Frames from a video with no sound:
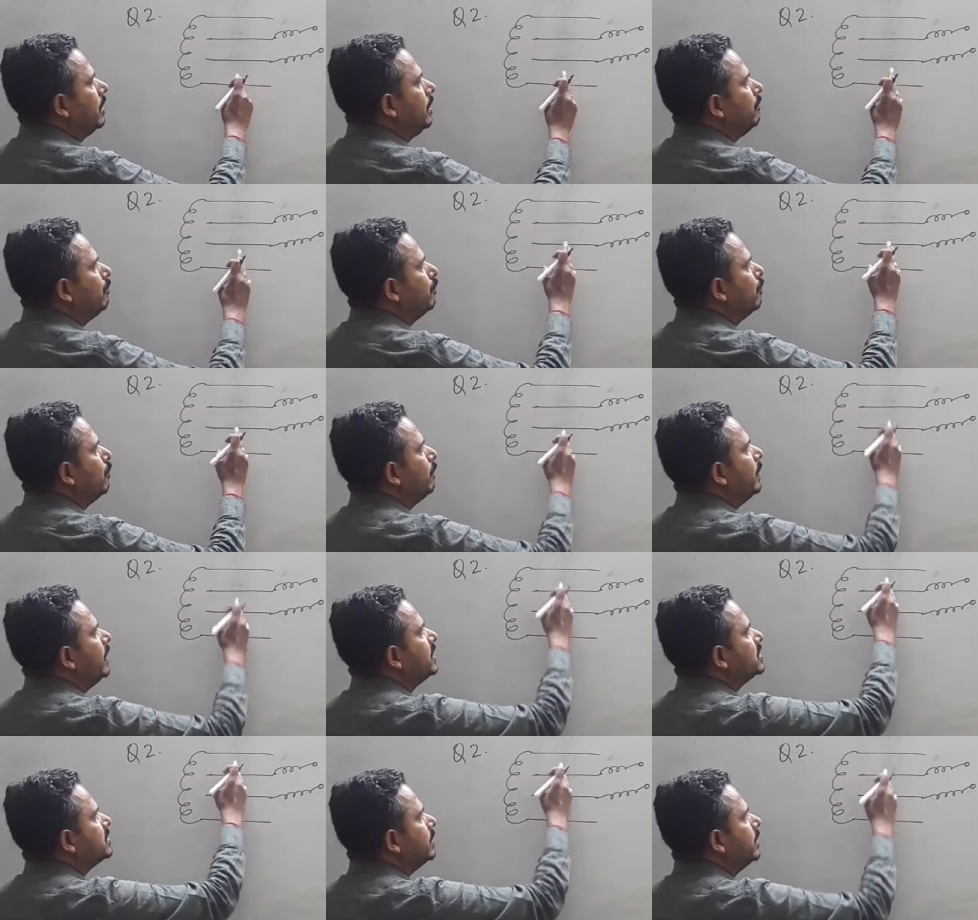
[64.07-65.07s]
if four
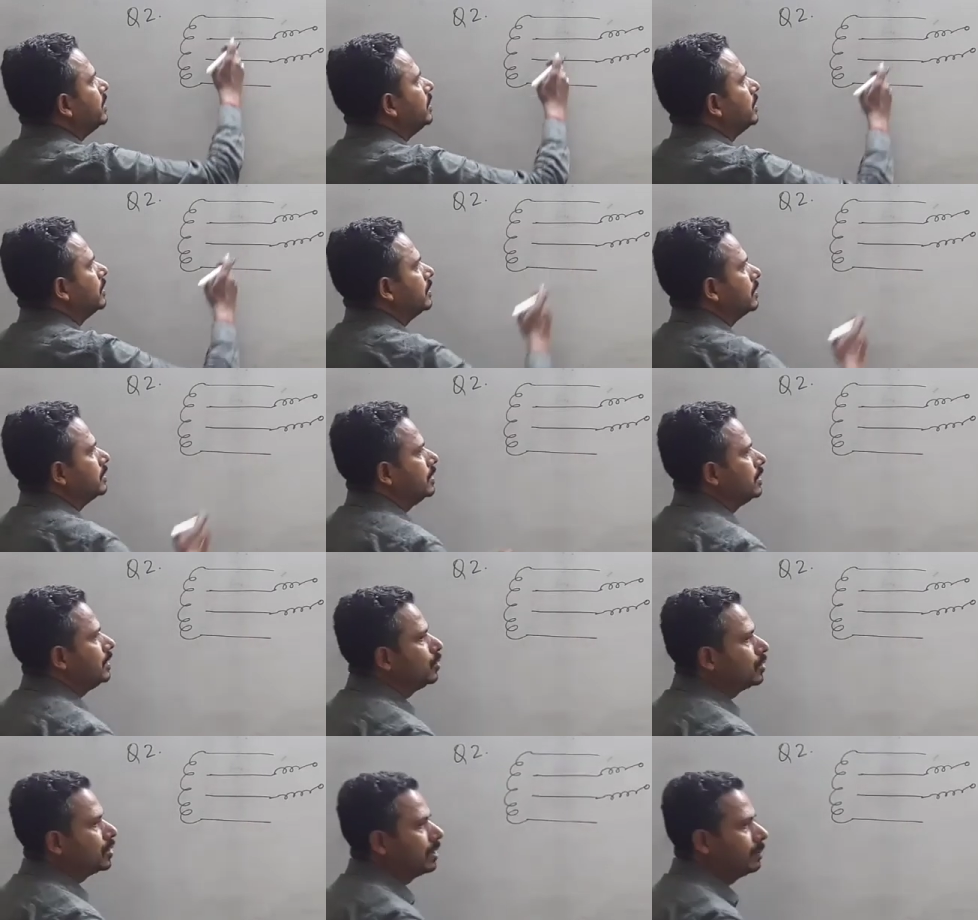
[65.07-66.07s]
plates be there, then
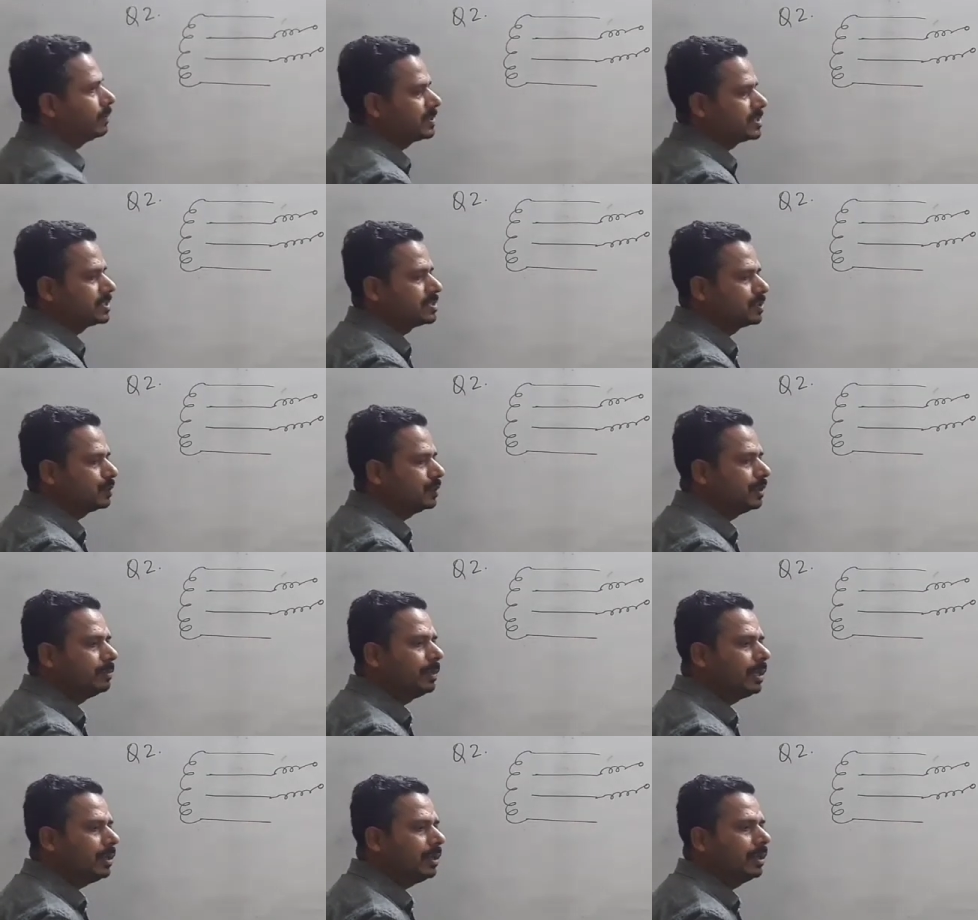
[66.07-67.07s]
your capacitor will
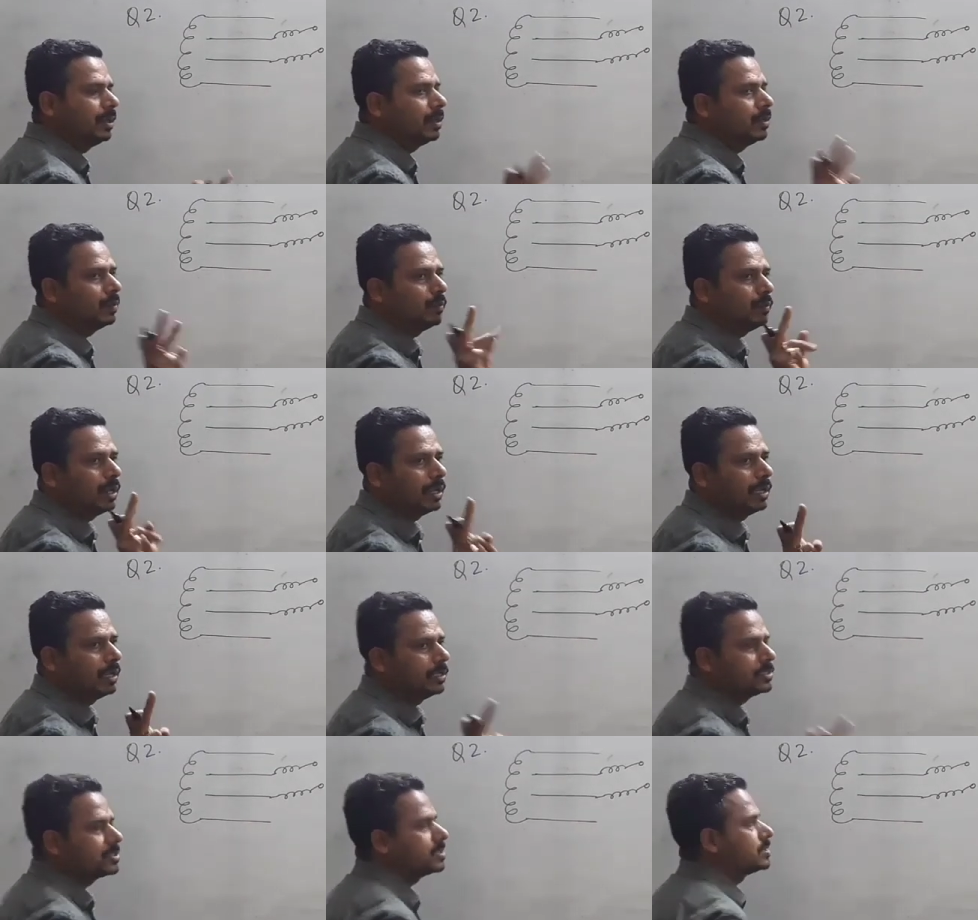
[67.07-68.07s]
be one
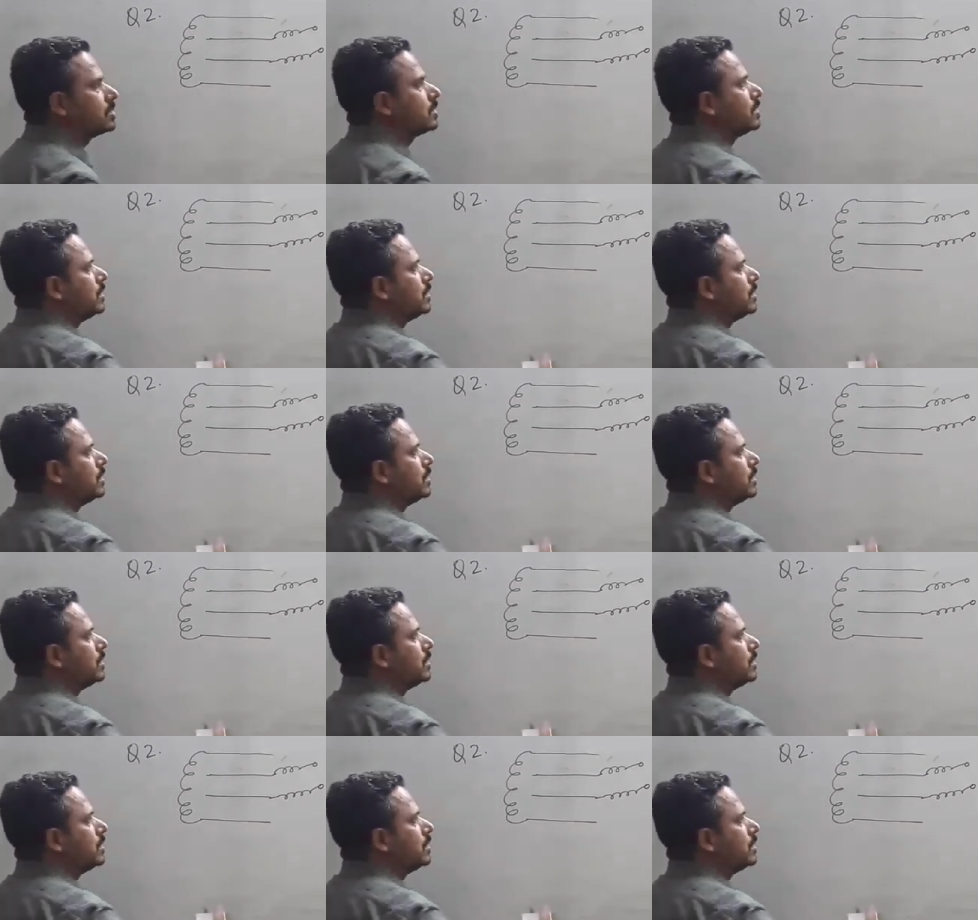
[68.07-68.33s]
less.